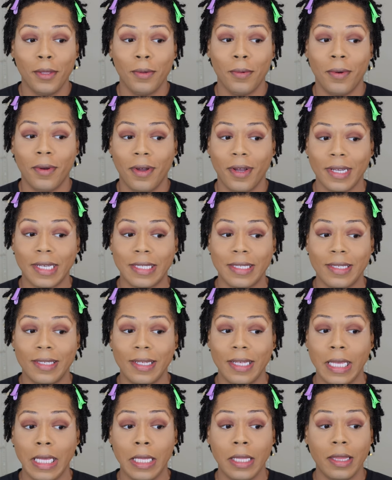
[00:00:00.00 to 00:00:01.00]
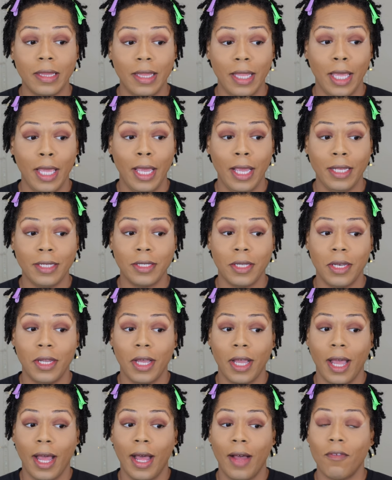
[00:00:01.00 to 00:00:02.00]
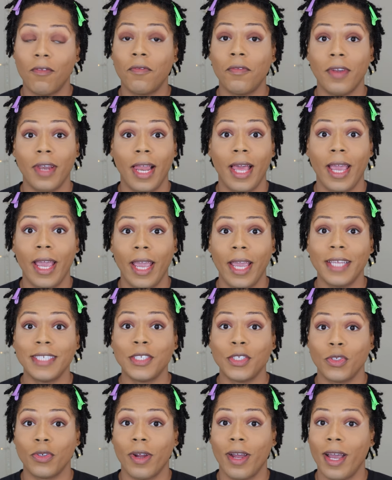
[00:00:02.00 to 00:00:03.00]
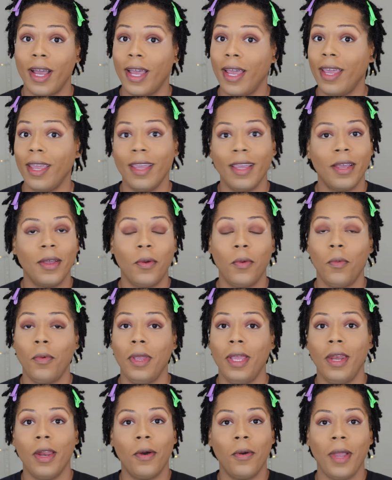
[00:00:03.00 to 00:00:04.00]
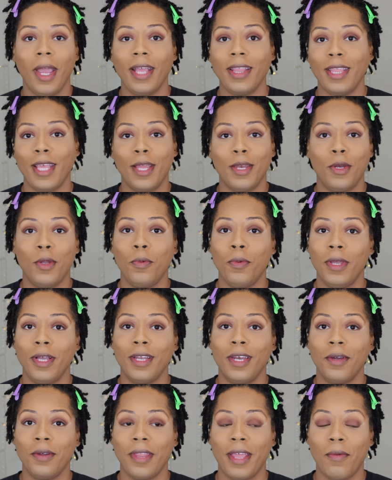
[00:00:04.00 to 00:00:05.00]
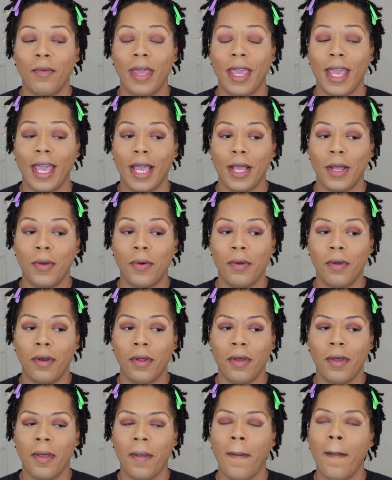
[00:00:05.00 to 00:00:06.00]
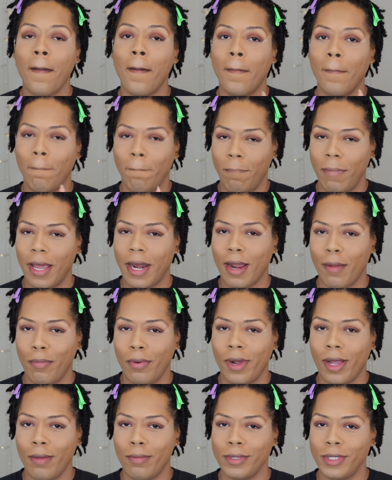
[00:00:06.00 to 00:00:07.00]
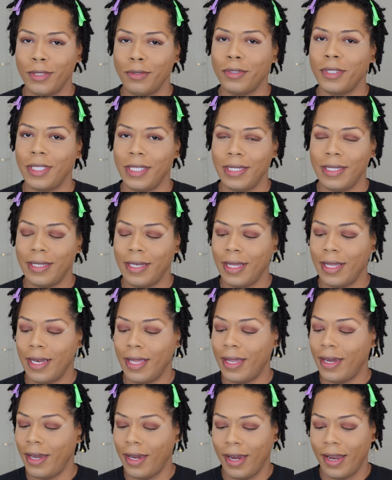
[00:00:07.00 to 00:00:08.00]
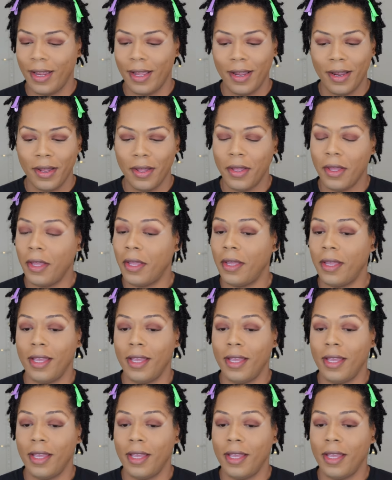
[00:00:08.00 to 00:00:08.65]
you all can see things look flat and dry. We don't got that dewy glow that we had going on, but I promise you she's still under there.